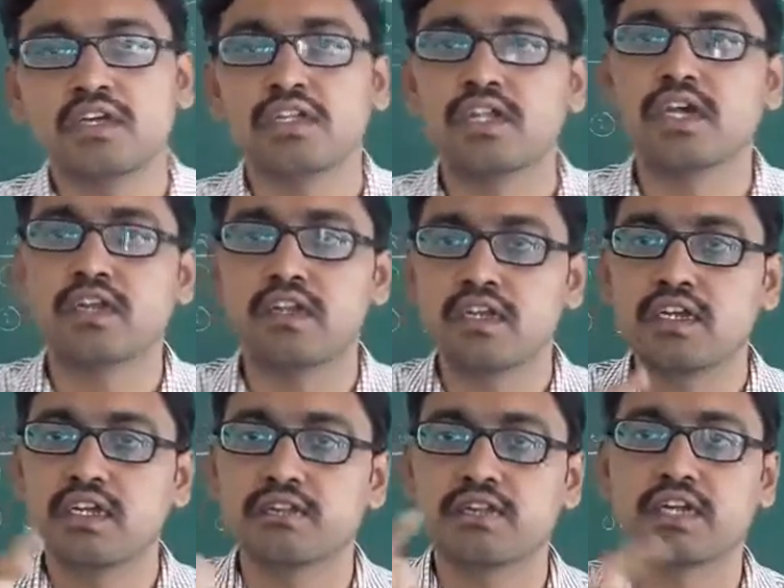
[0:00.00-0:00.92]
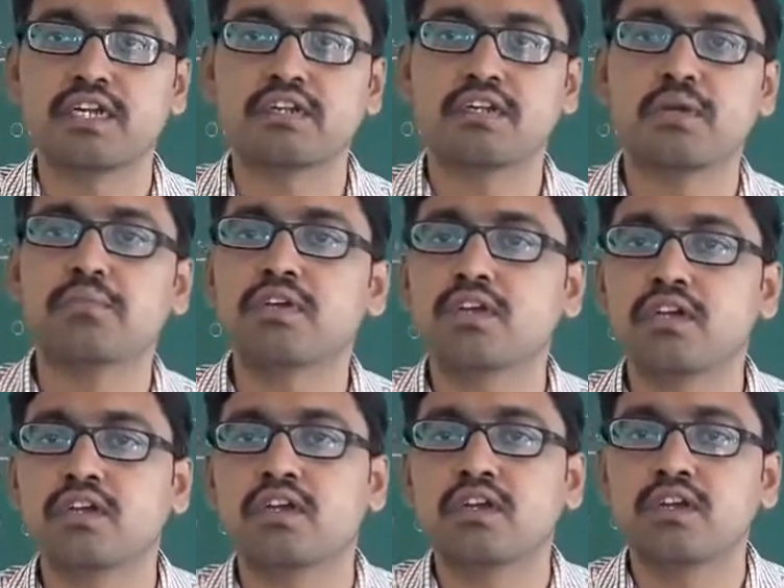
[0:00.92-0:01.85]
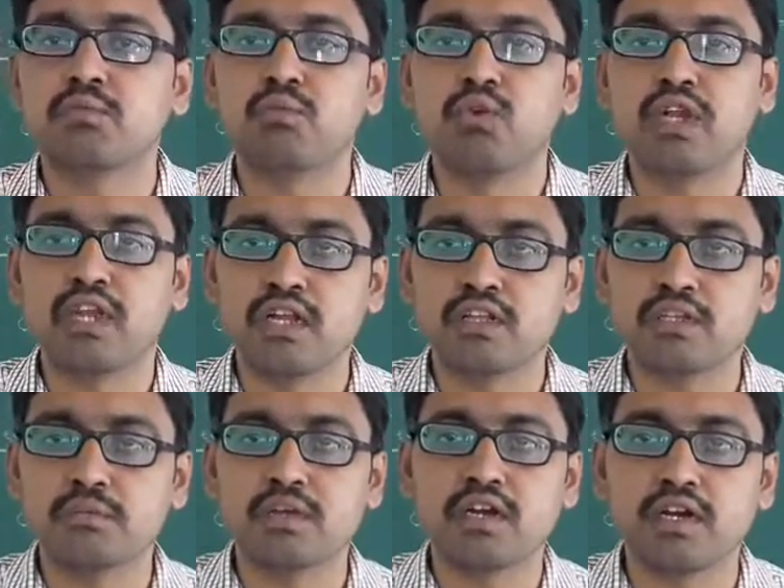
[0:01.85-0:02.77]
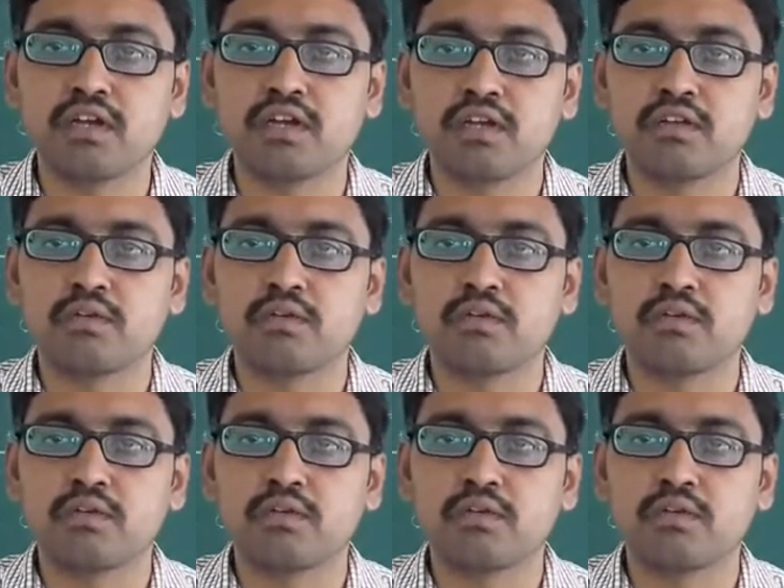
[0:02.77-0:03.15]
Then in second chapter Boolean algebra,